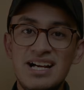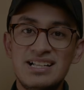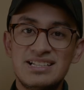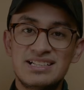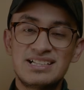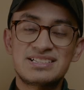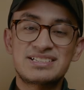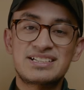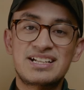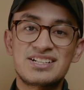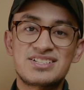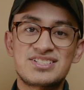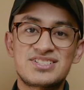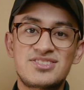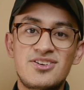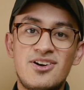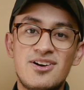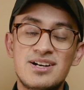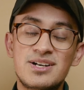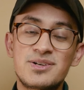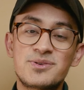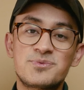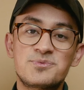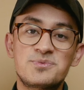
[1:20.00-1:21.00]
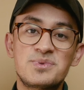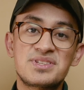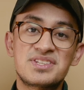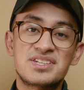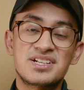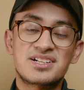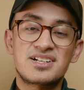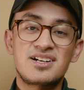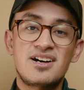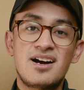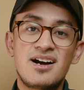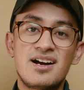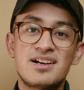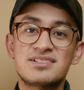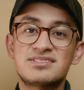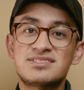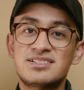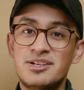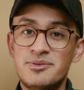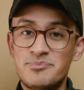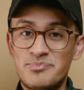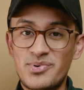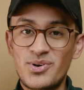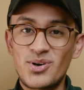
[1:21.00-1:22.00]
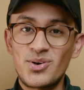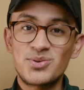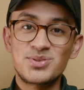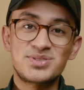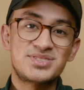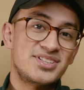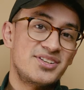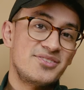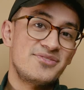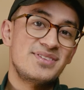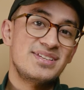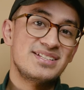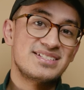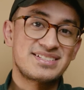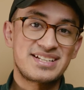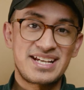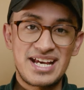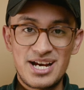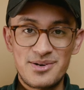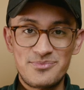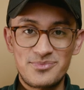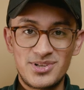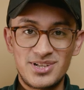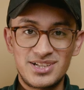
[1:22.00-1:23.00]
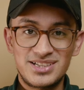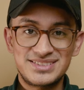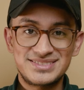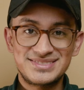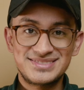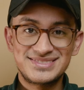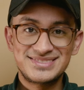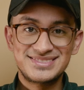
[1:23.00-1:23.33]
Let's get started with the cons and pros of this camera.